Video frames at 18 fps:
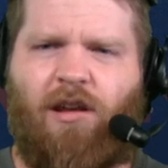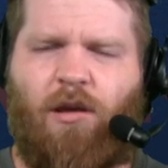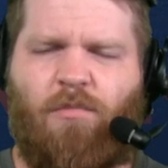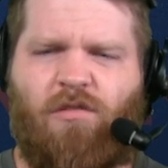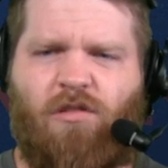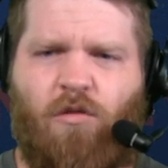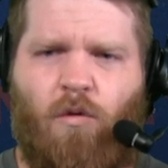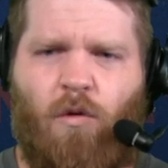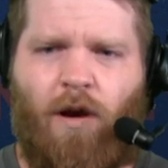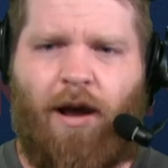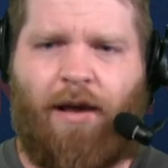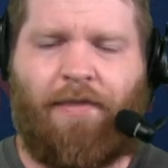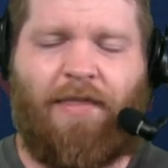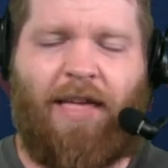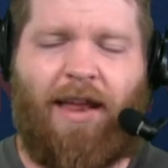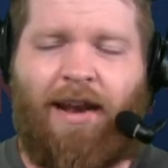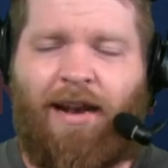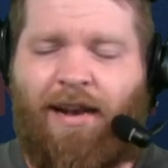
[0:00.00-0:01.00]
up
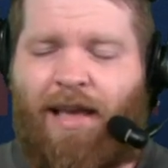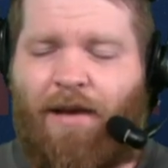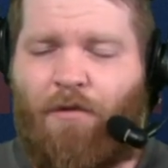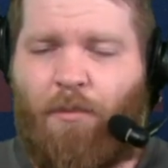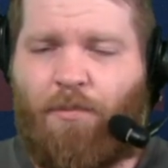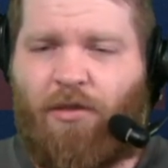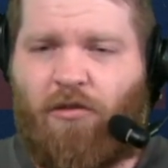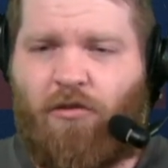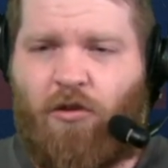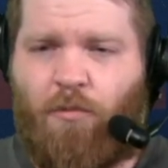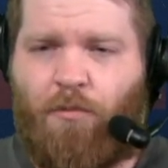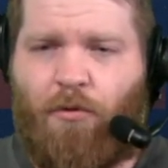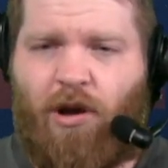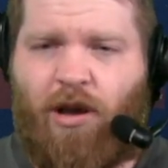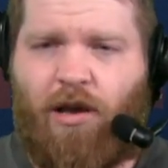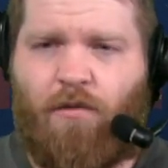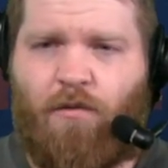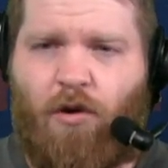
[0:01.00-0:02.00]
scoring. They didn't give up the
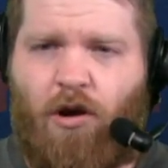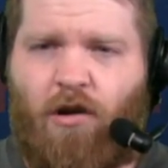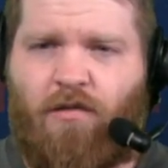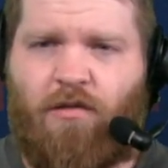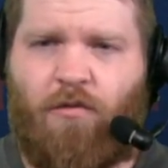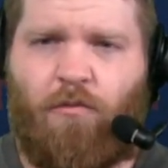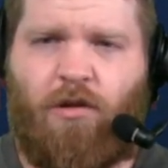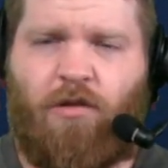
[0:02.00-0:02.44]
two-point conversion,